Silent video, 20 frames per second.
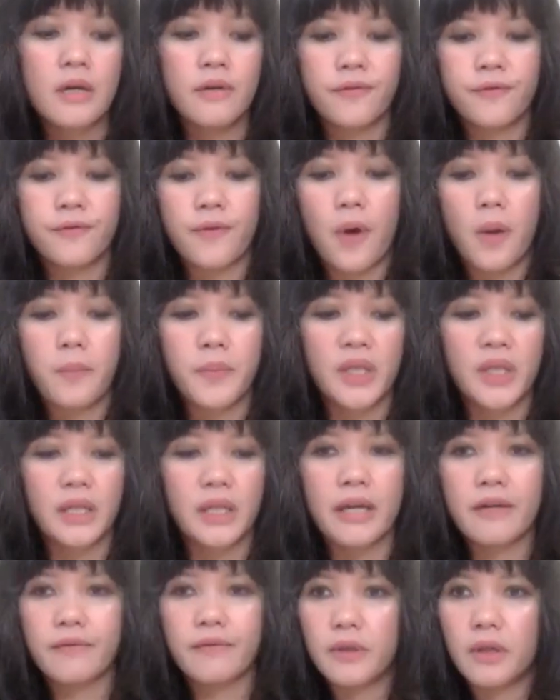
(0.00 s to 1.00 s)
from the
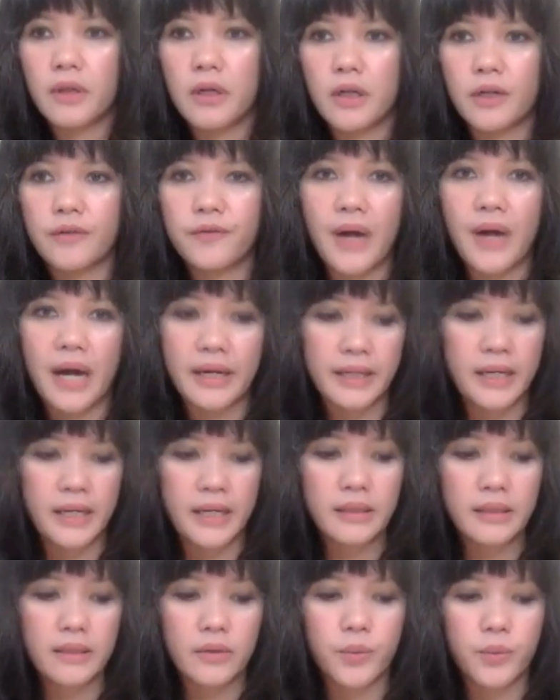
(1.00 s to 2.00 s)
level of
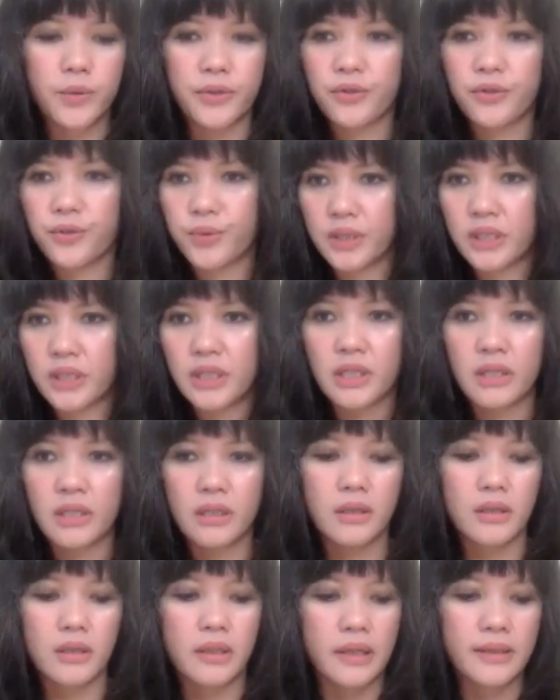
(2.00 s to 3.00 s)
adat or
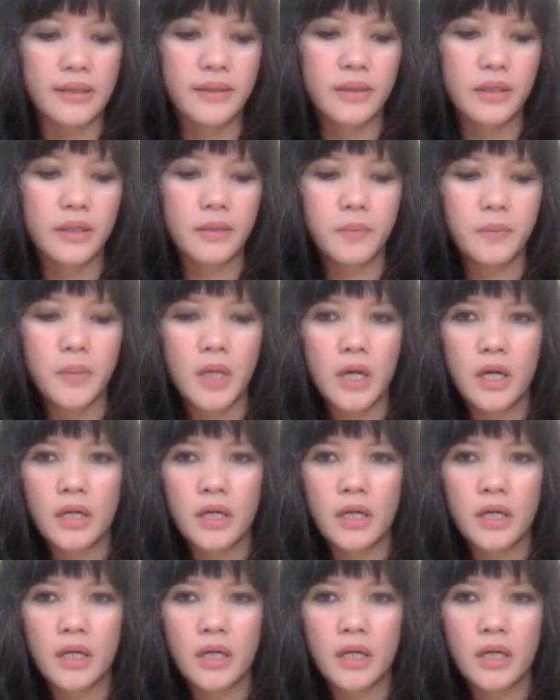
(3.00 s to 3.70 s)
traditional custom